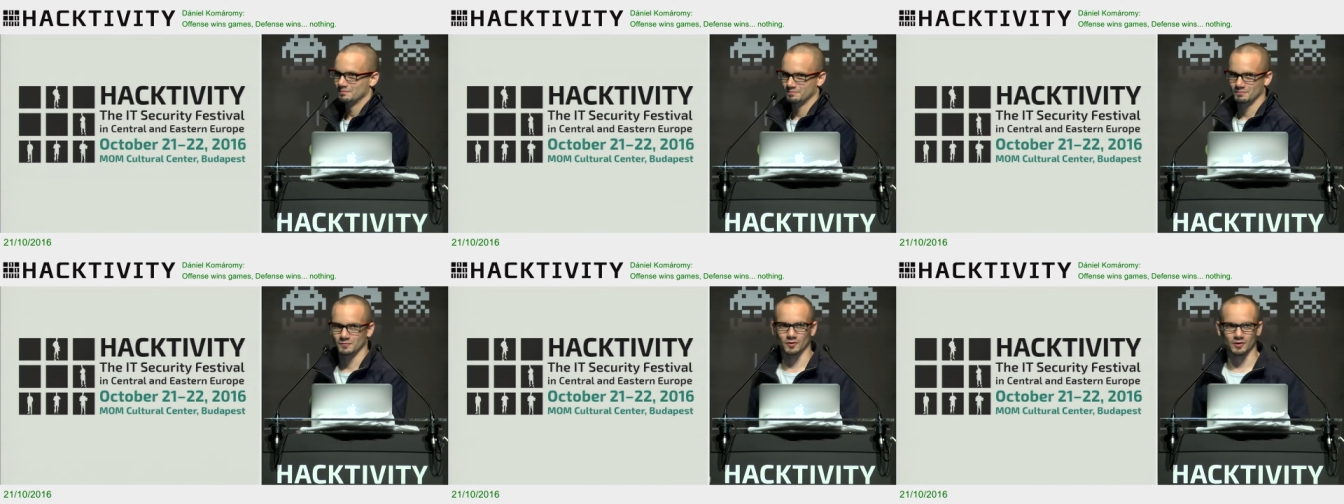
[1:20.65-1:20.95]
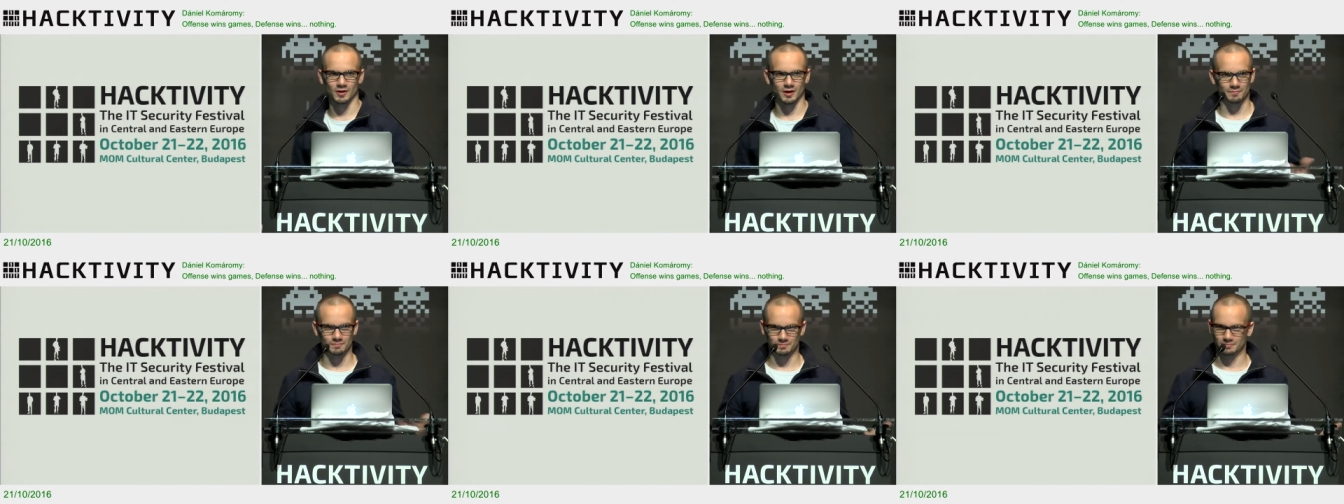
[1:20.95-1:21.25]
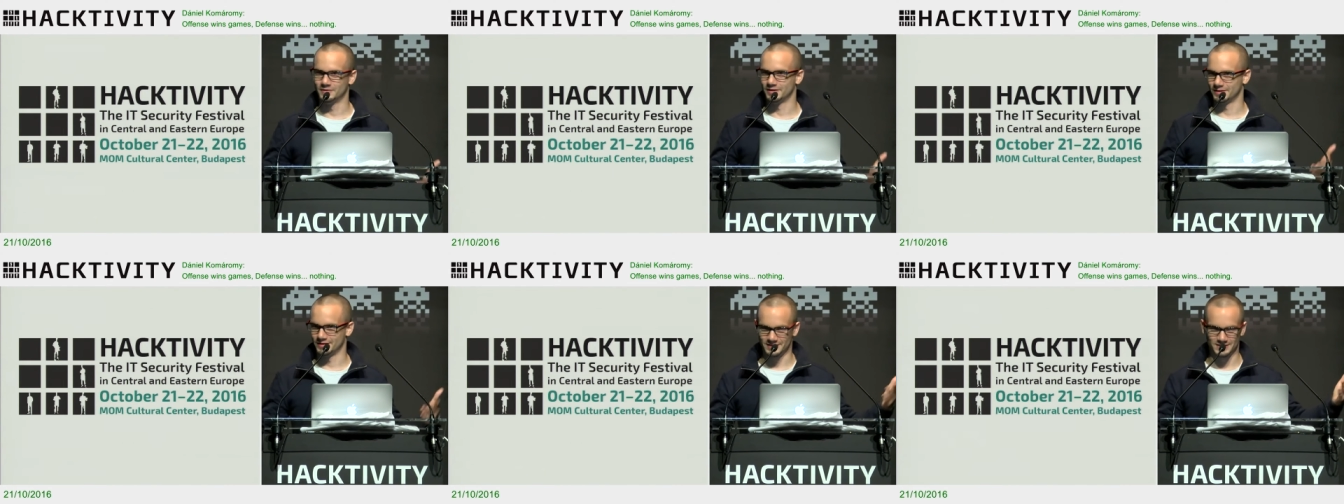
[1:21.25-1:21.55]
Look
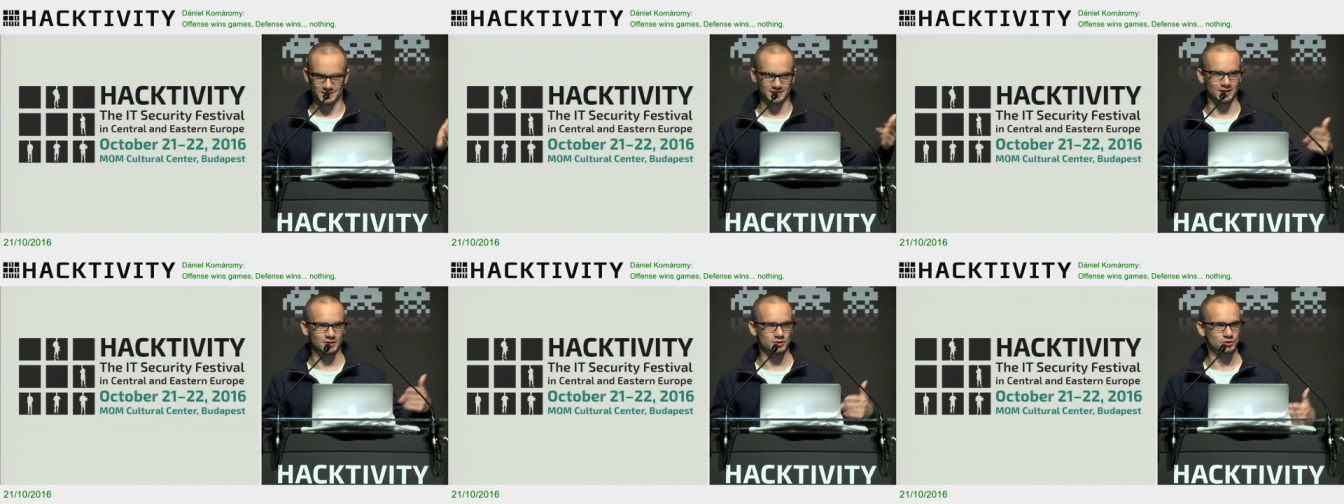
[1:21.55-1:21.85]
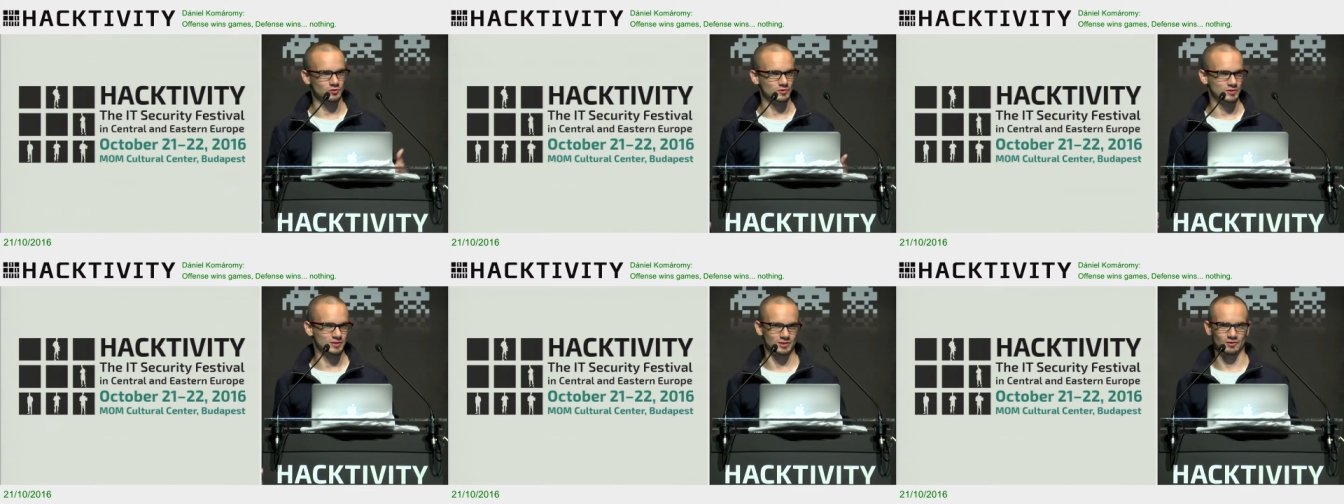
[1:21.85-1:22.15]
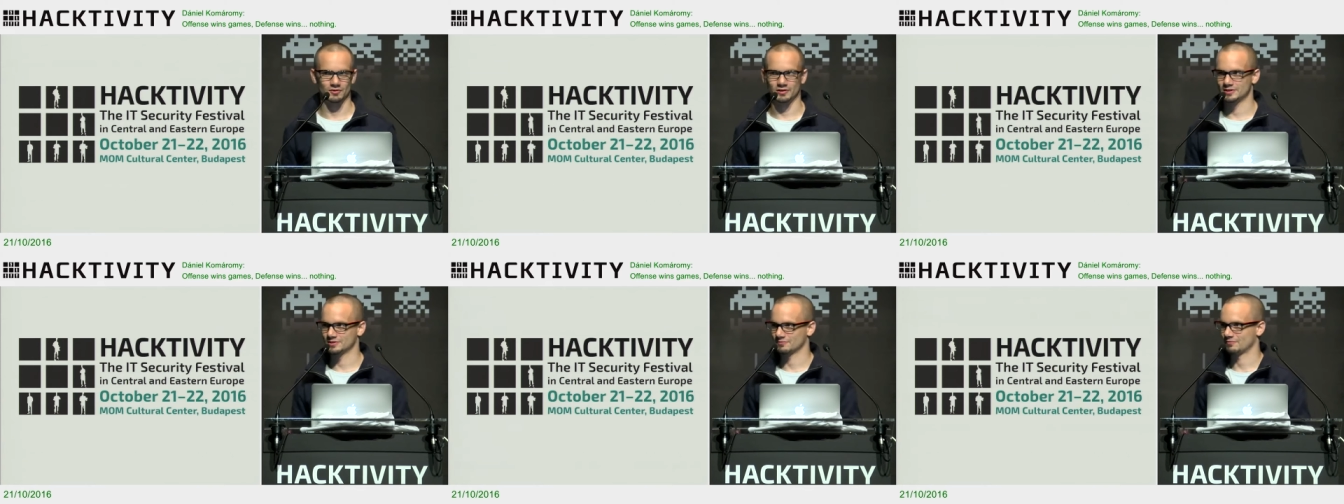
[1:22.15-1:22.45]
up the Senju
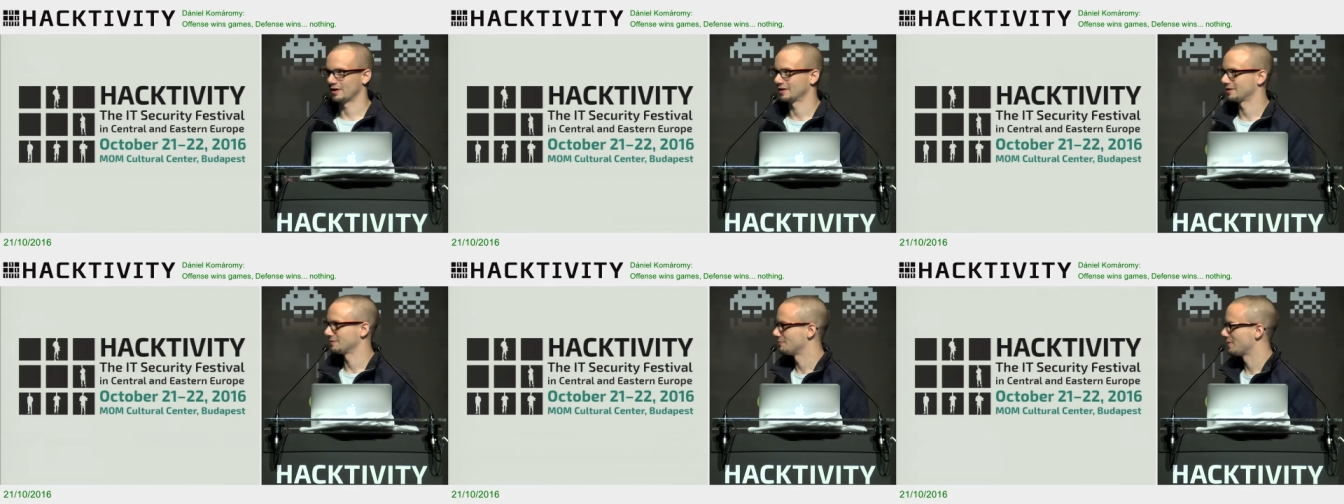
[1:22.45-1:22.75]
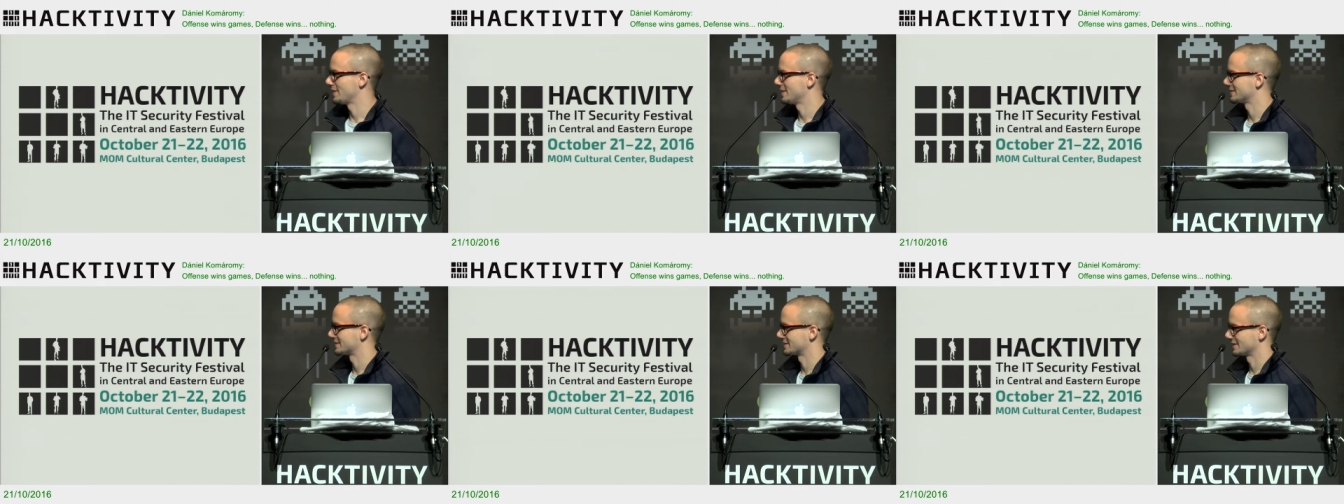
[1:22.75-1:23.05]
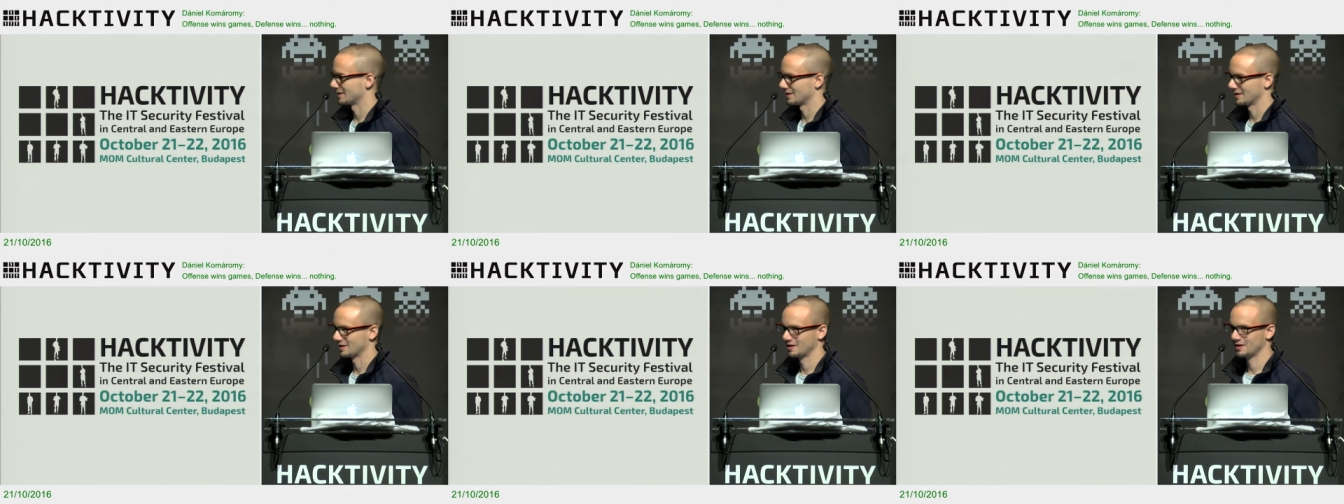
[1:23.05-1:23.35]
story, it's quite
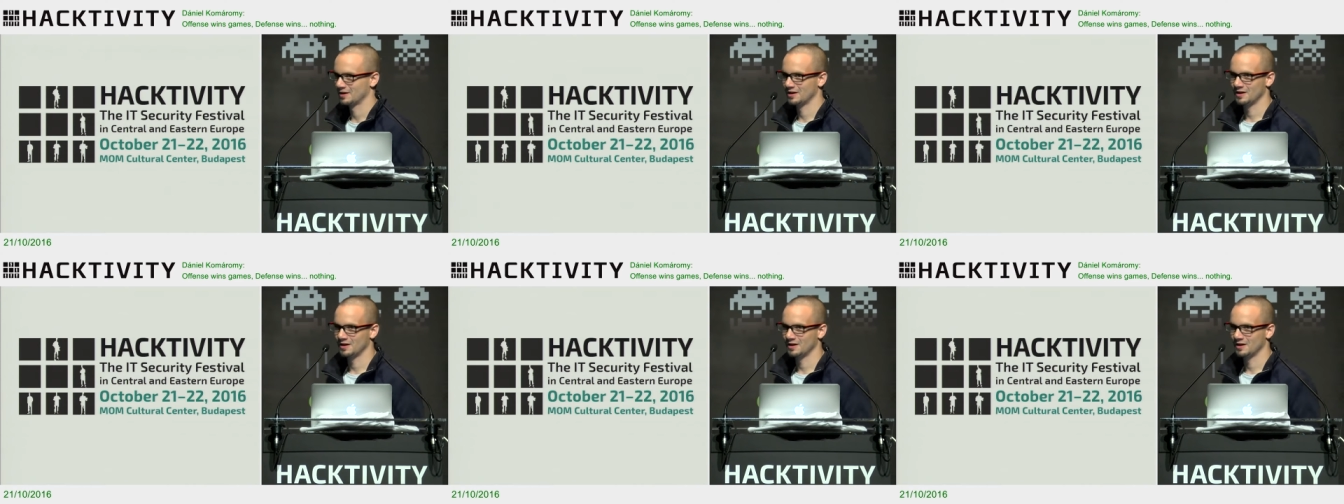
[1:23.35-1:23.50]
amazing.